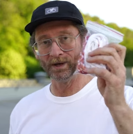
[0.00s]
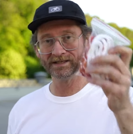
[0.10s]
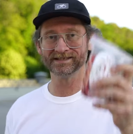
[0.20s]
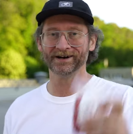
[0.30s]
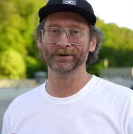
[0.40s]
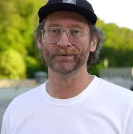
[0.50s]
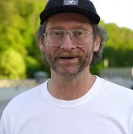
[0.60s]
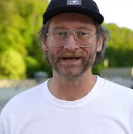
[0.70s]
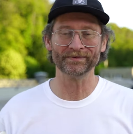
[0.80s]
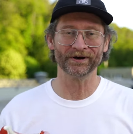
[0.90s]
ones are the
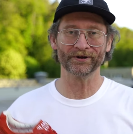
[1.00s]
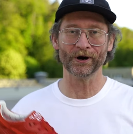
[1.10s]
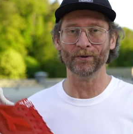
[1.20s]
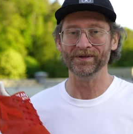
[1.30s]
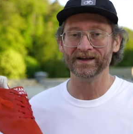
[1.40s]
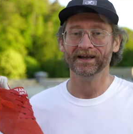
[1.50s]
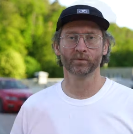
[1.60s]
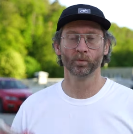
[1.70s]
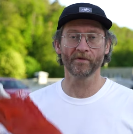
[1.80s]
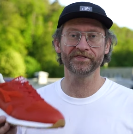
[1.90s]
one I'm gonna go with.
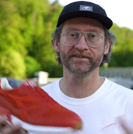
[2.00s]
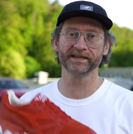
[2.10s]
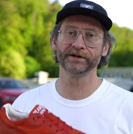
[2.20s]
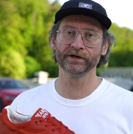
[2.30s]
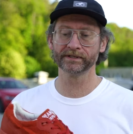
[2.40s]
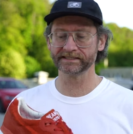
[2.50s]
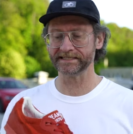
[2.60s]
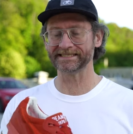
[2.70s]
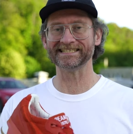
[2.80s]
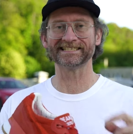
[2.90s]
One thing that I noticed
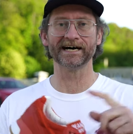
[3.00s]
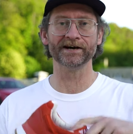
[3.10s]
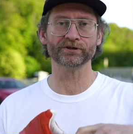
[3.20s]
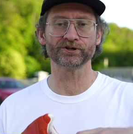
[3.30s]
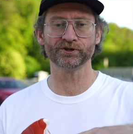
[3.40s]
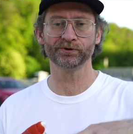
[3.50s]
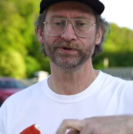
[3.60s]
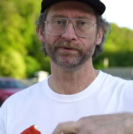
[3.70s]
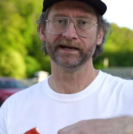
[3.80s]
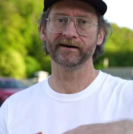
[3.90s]
is inside the shoe
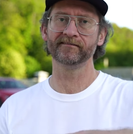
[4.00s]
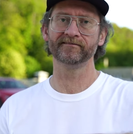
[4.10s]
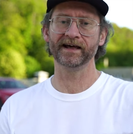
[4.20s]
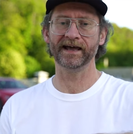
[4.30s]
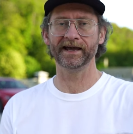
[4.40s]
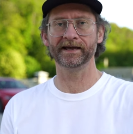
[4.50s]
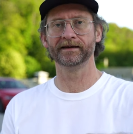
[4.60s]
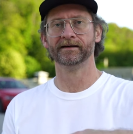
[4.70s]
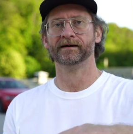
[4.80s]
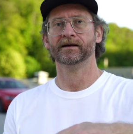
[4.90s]
you have
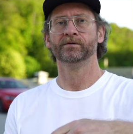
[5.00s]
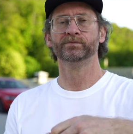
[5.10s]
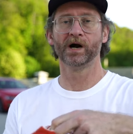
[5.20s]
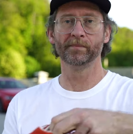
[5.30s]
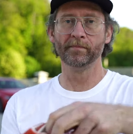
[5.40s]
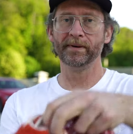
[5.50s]
a rubber